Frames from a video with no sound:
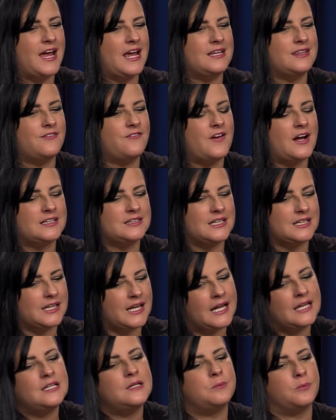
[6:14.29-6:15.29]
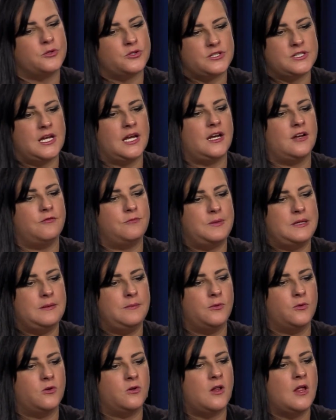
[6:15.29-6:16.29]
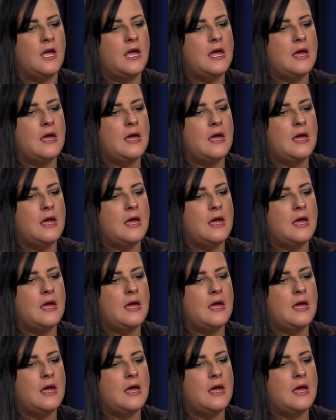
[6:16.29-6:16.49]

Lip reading: and the fact that 90% of people